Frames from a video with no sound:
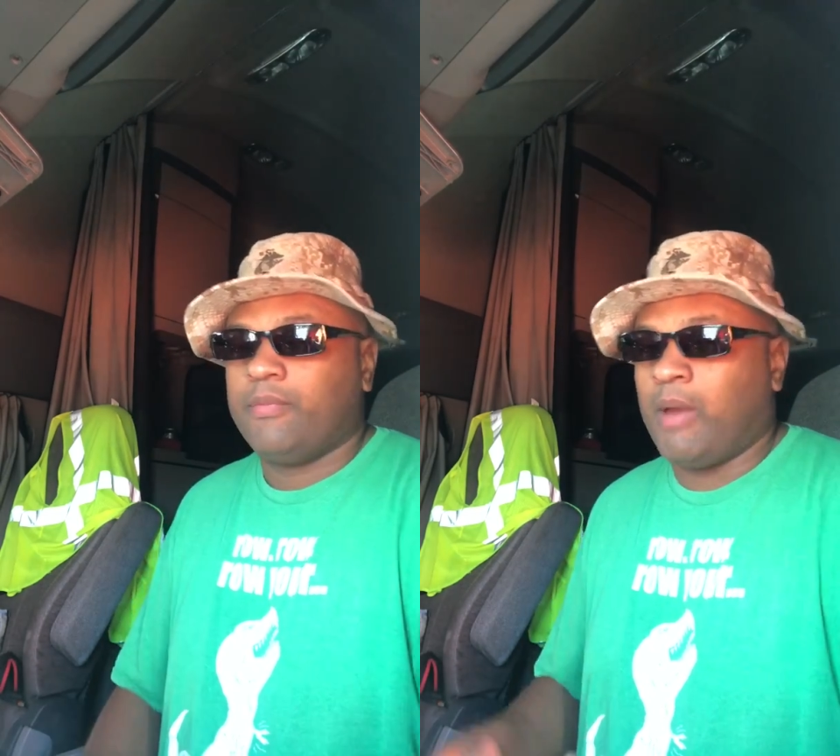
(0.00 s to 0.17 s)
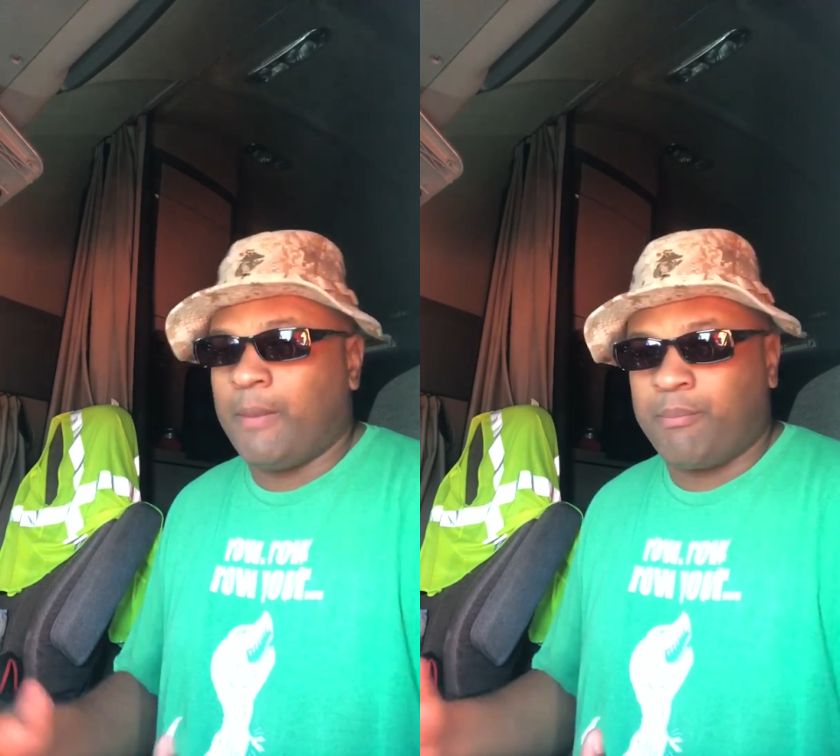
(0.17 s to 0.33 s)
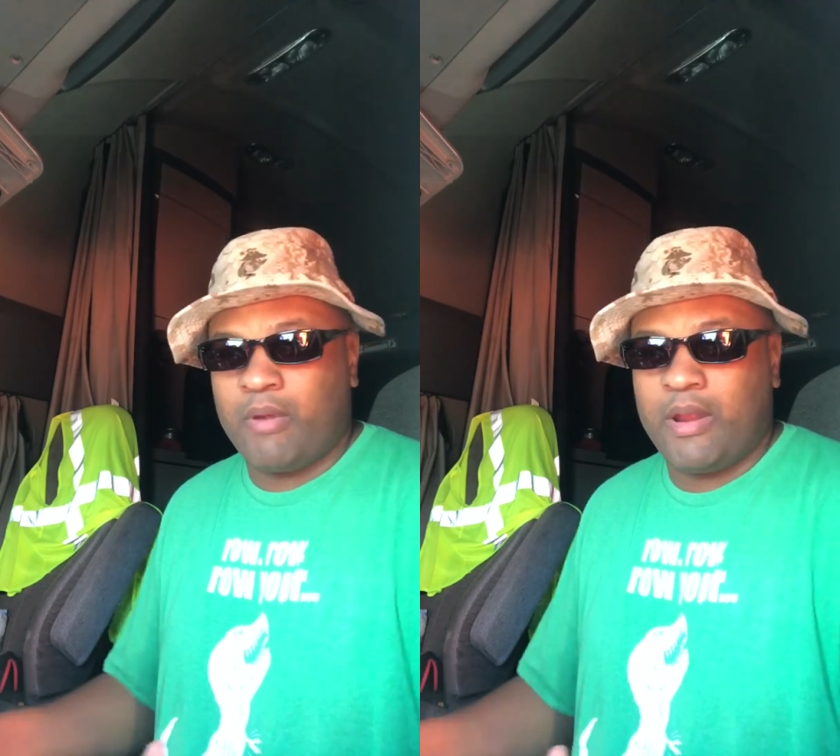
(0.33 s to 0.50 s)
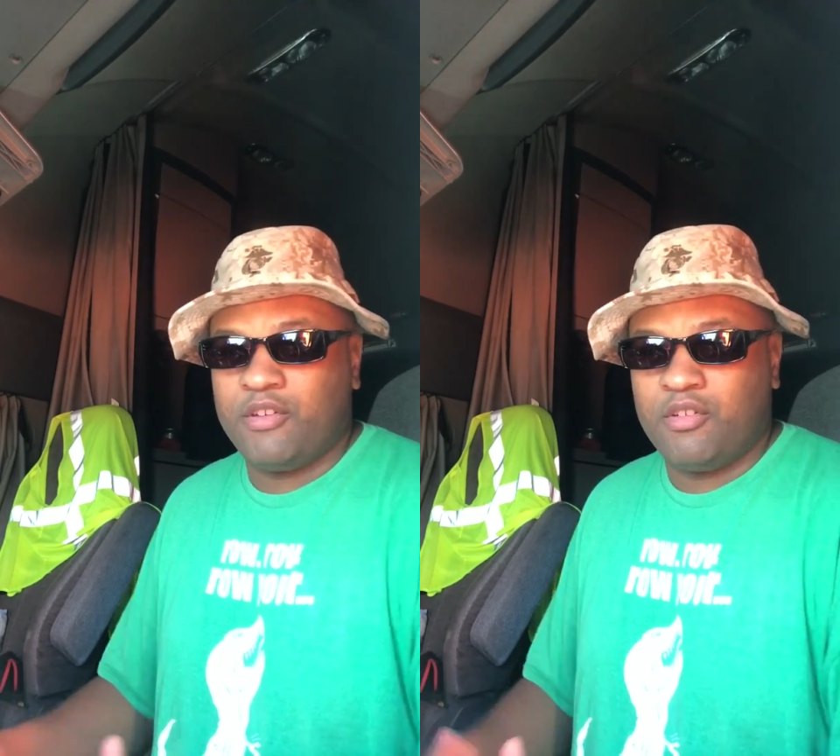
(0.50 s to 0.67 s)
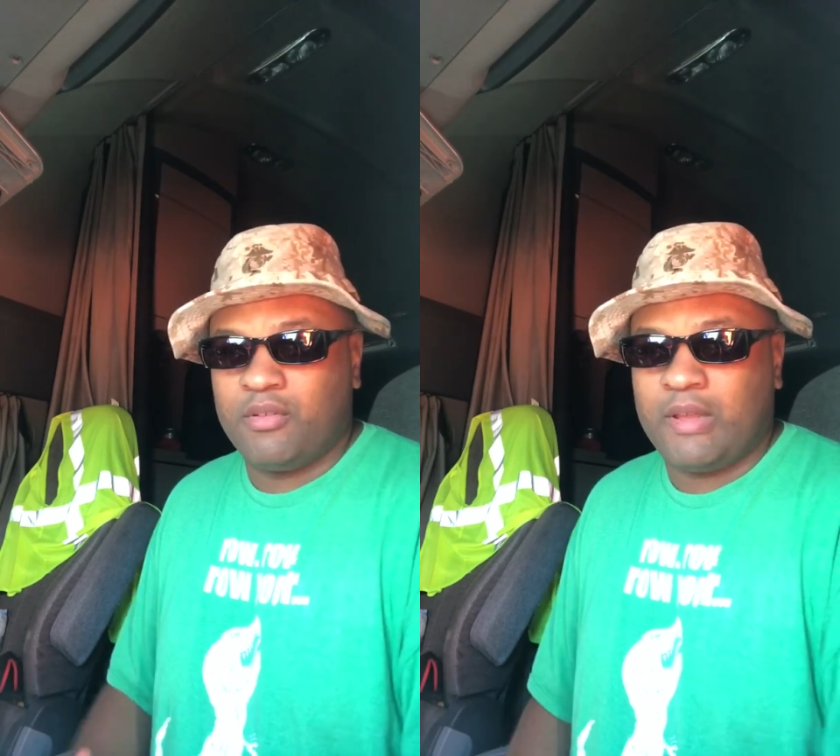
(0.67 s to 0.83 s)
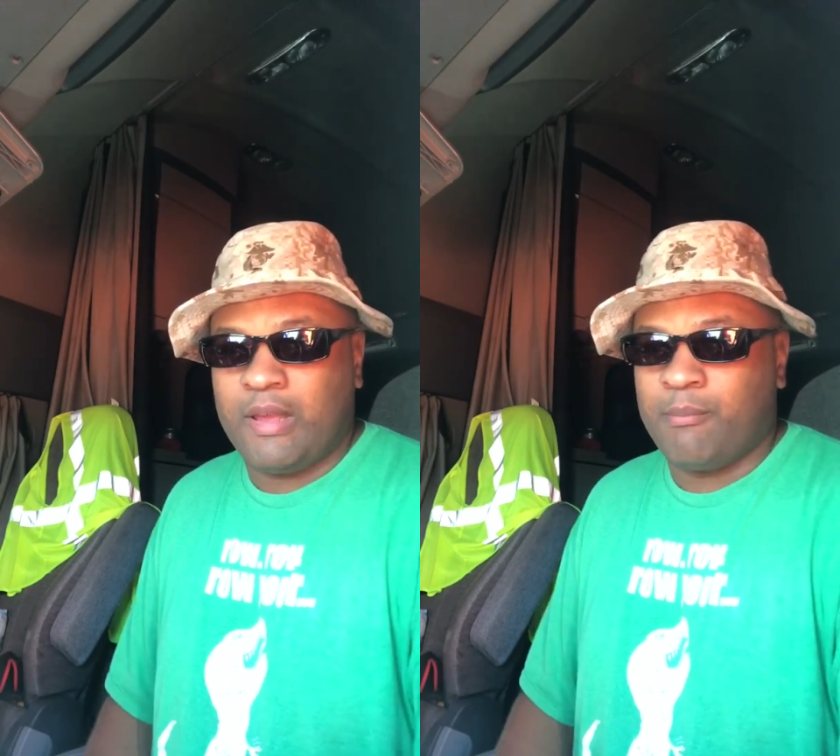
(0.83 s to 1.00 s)

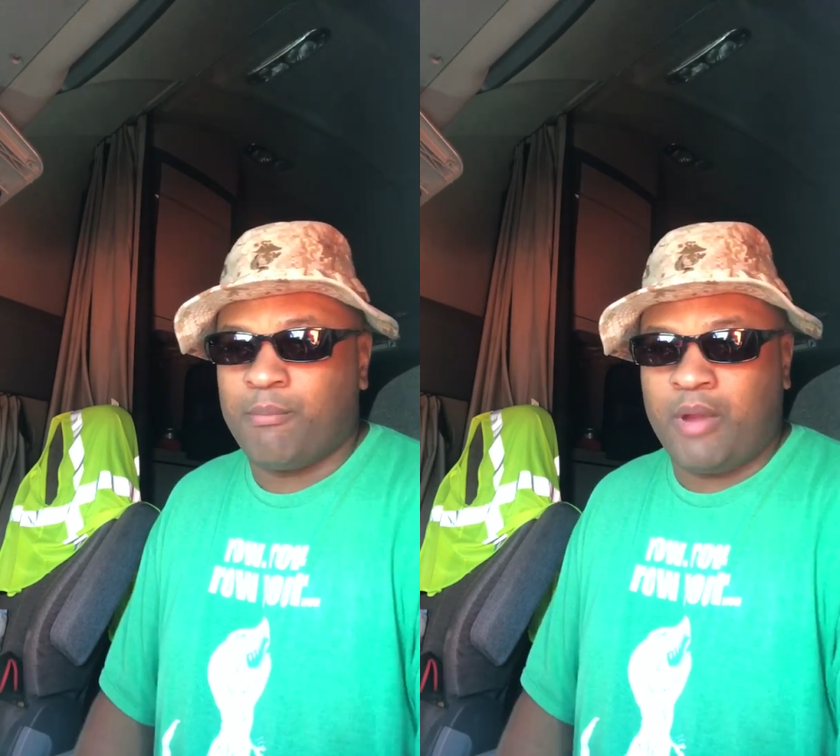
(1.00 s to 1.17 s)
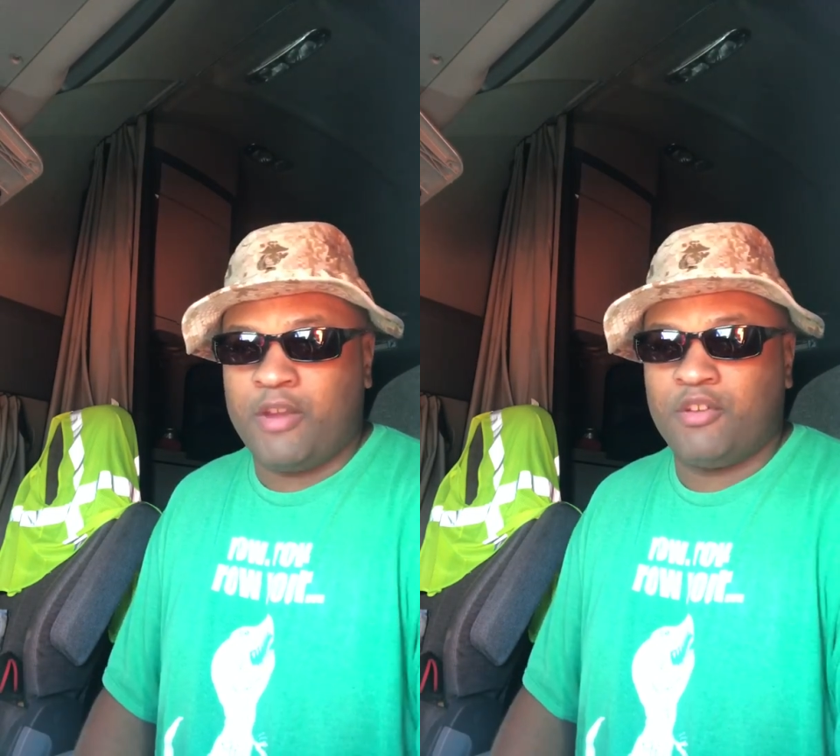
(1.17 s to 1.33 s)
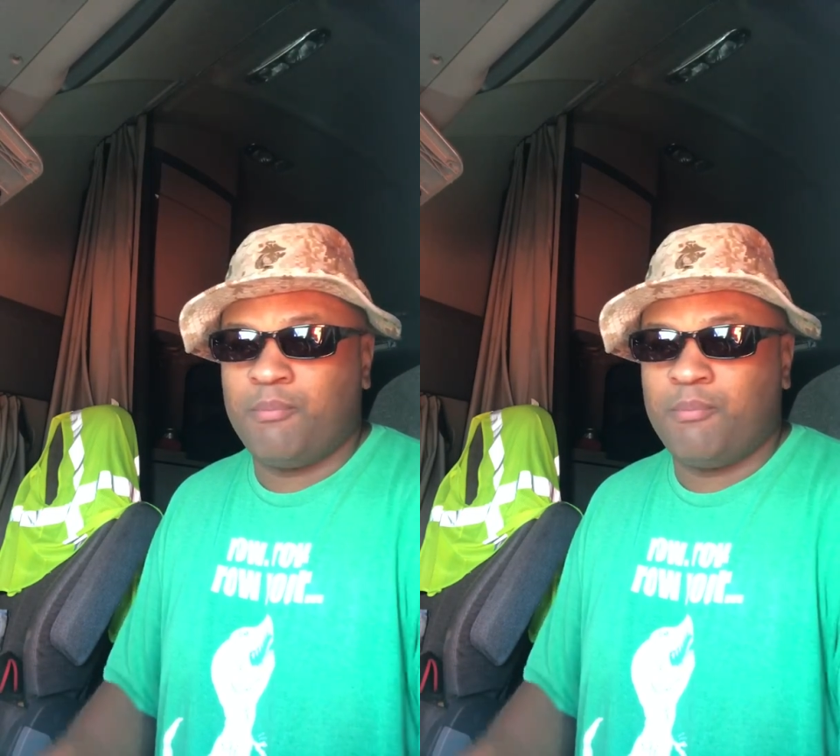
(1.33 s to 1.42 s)
They had brand